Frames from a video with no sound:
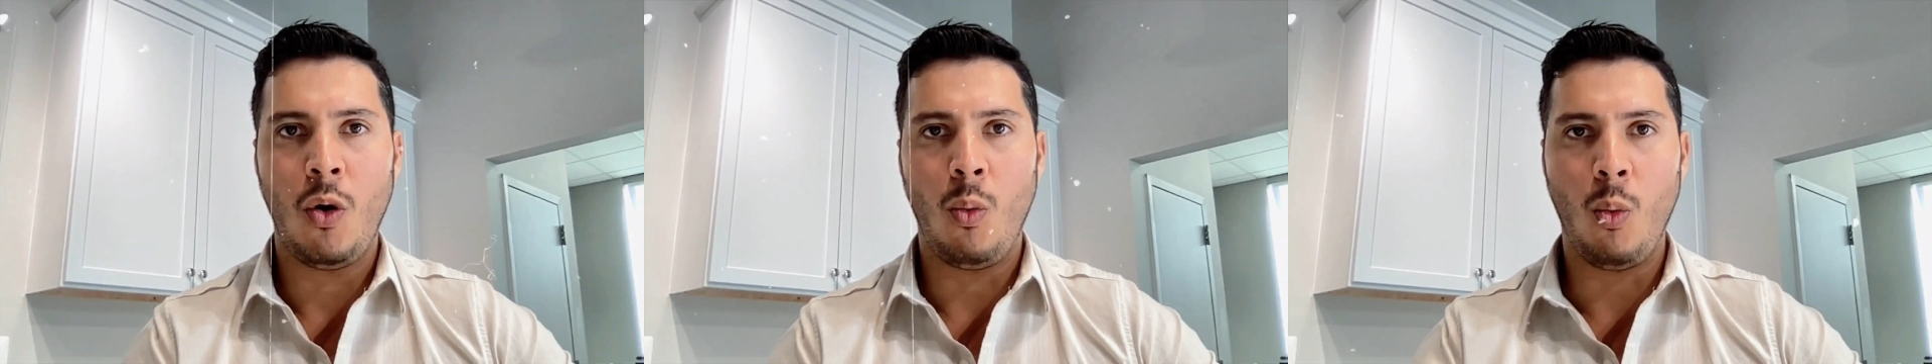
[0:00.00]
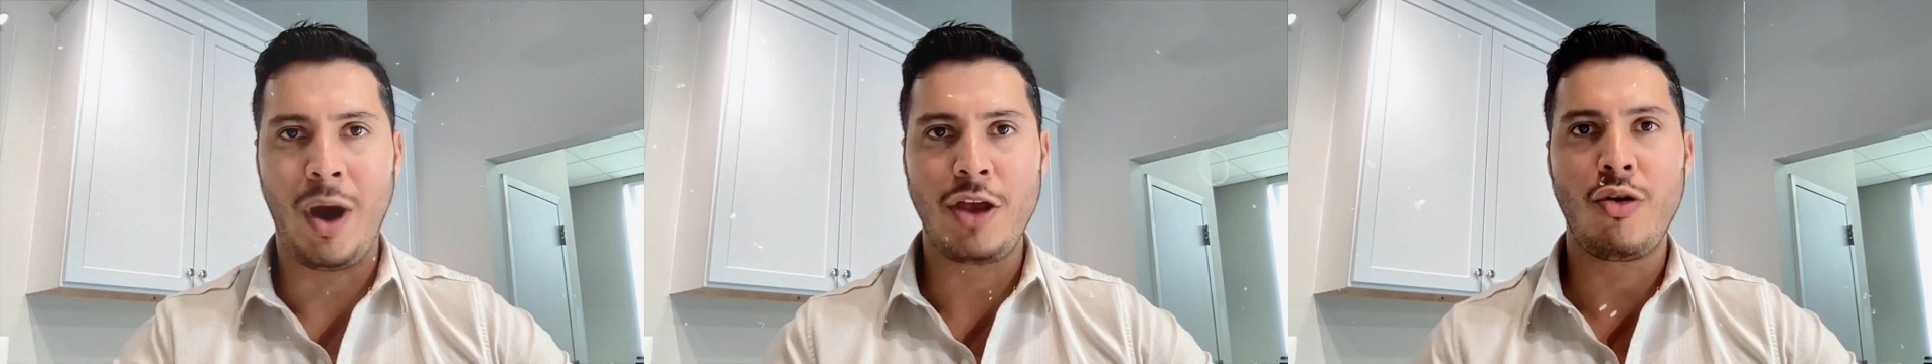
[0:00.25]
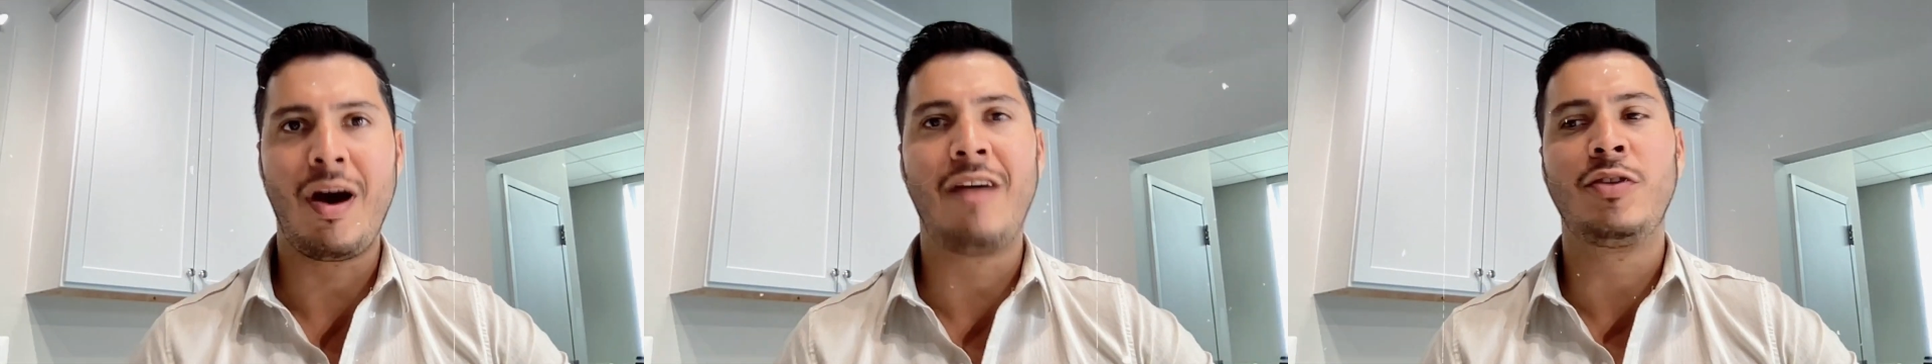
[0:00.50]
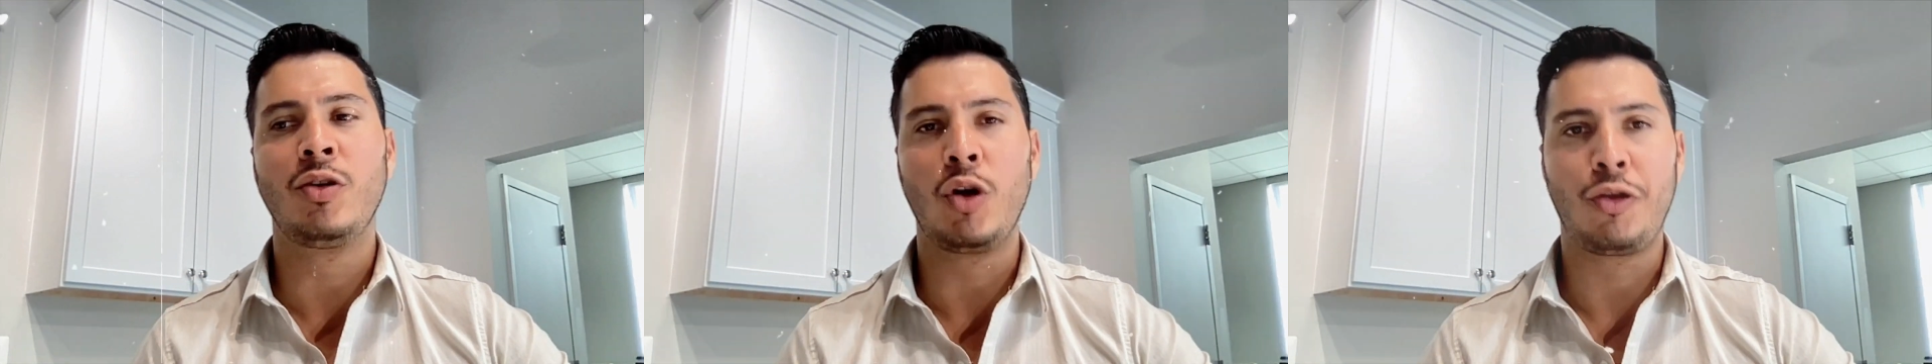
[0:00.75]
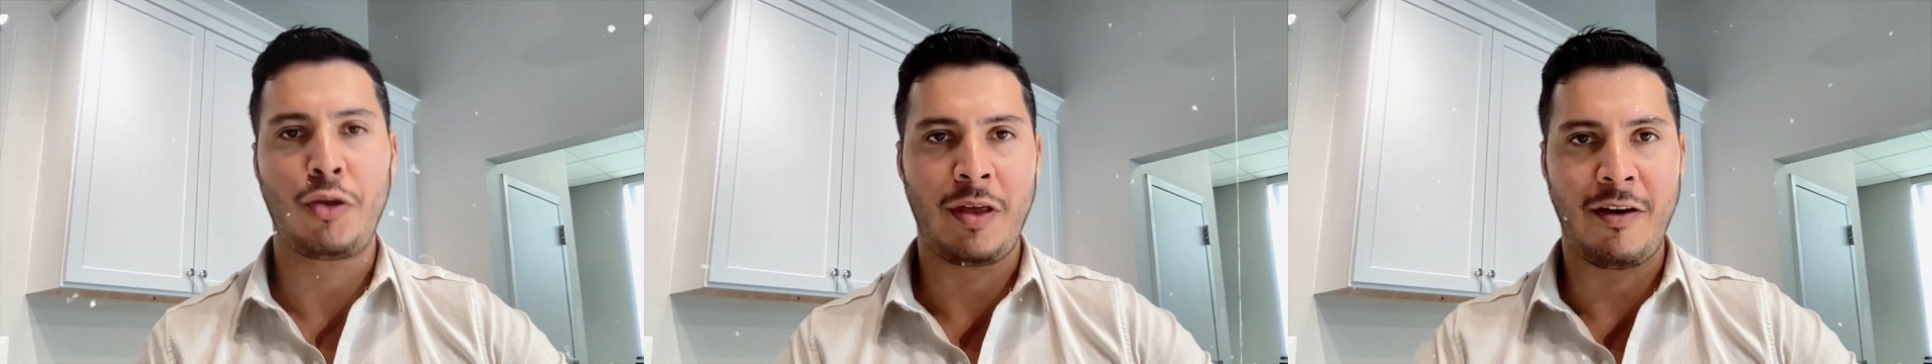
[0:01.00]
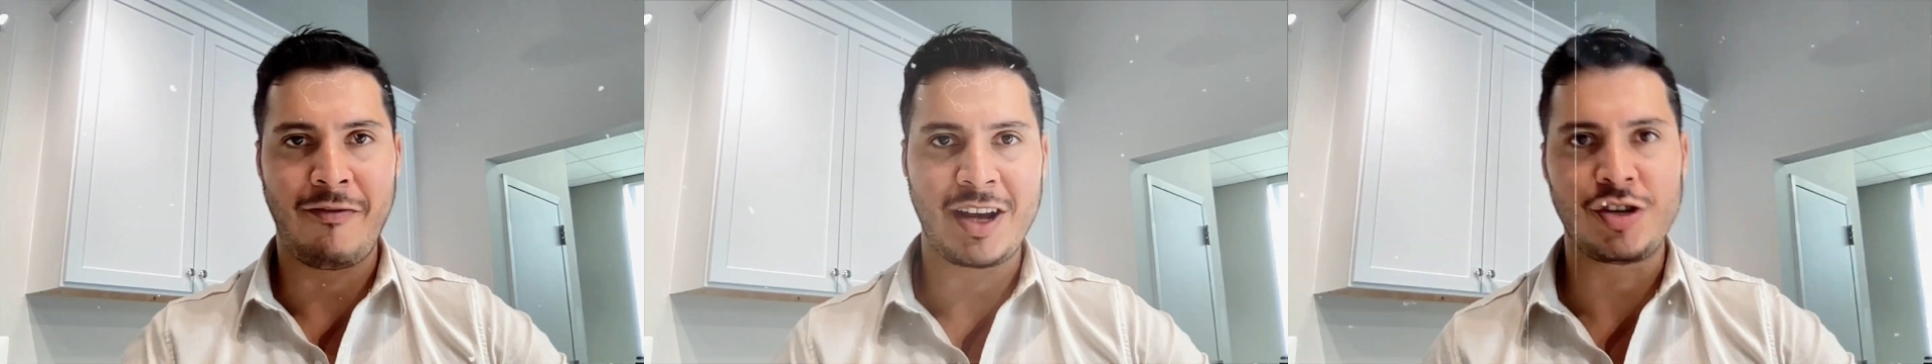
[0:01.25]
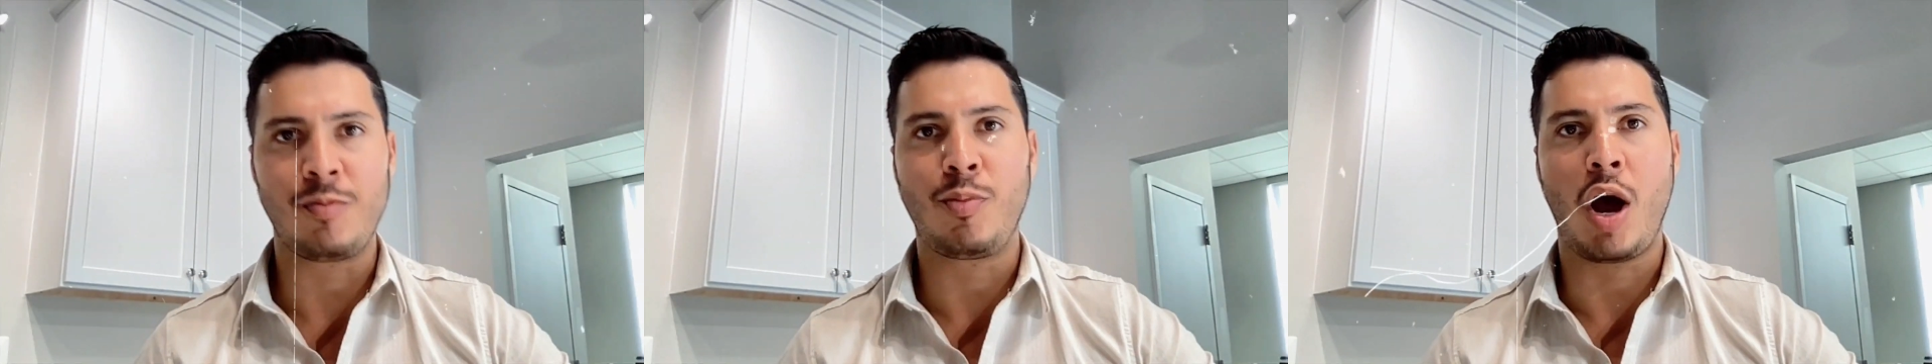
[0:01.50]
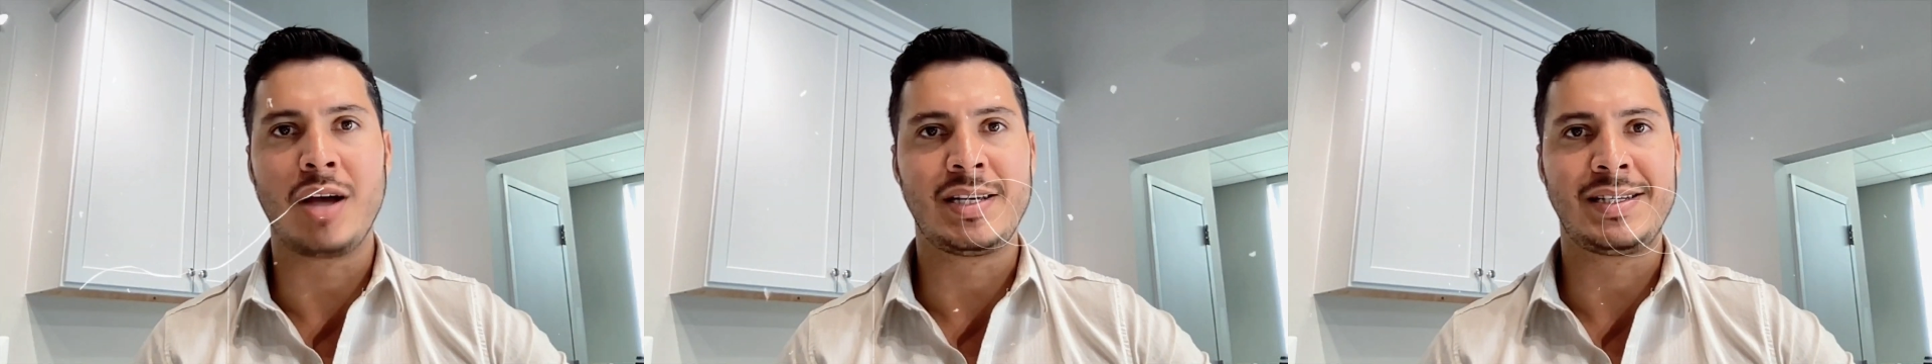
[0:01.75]
when you have to go through the eviction
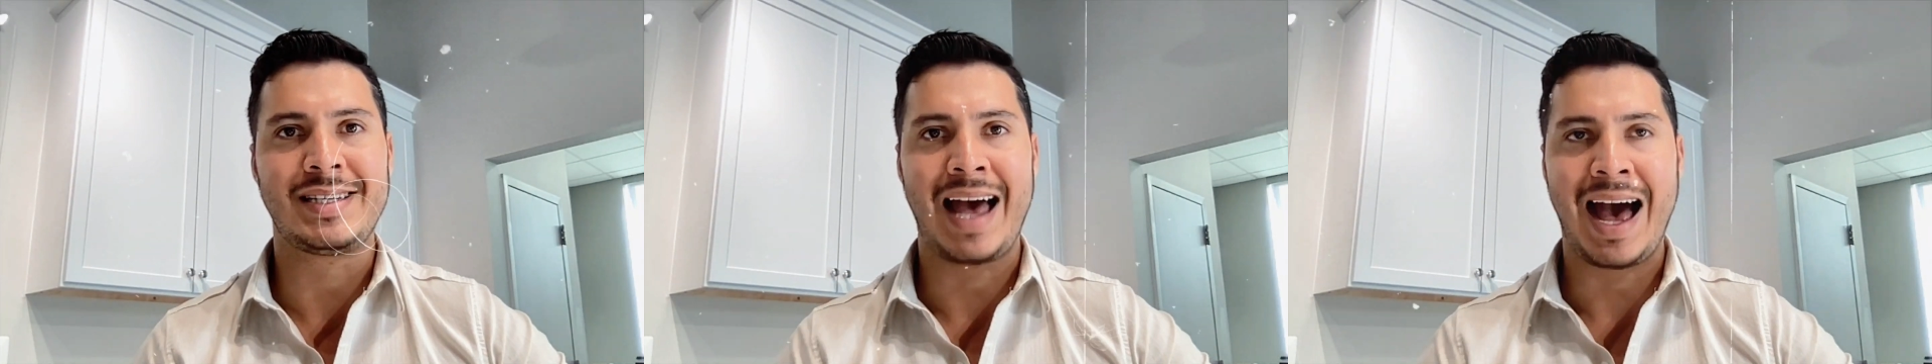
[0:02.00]
process,